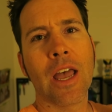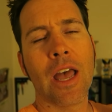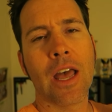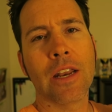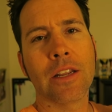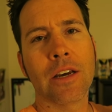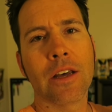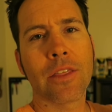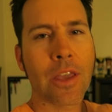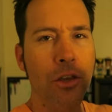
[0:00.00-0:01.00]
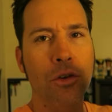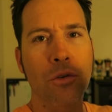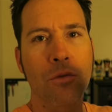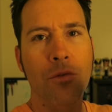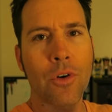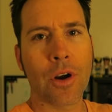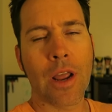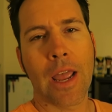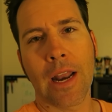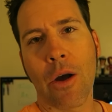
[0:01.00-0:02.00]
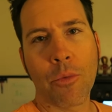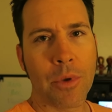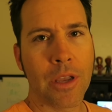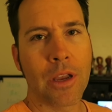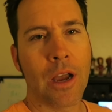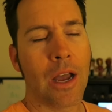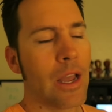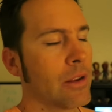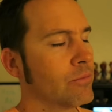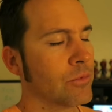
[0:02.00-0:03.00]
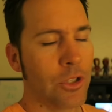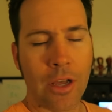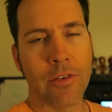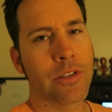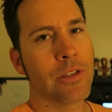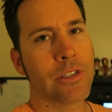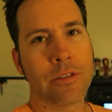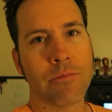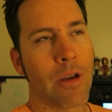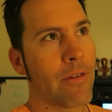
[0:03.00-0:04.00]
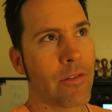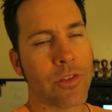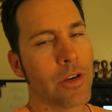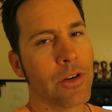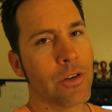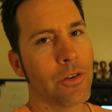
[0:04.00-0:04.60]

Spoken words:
And thank you for hanging out with me. I love it. It's my favorite thing to